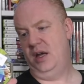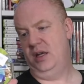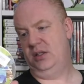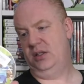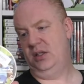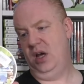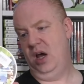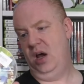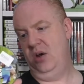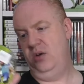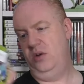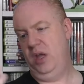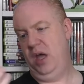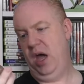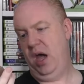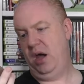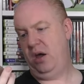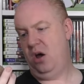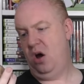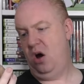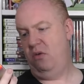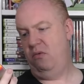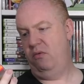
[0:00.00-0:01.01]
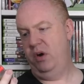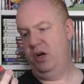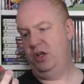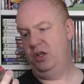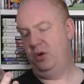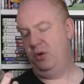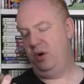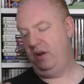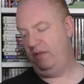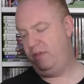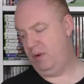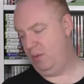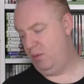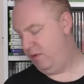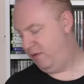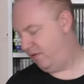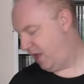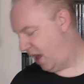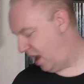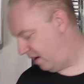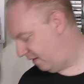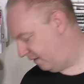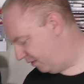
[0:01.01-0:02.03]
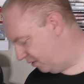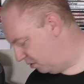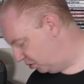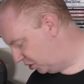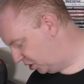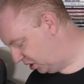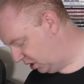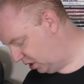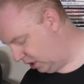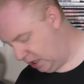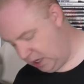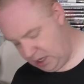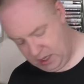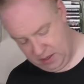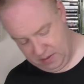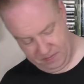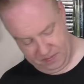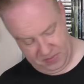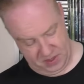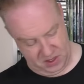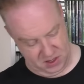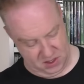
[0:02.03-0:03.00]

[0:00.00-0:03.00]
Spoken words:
So yeah, can't really do anything with that, unfortunately.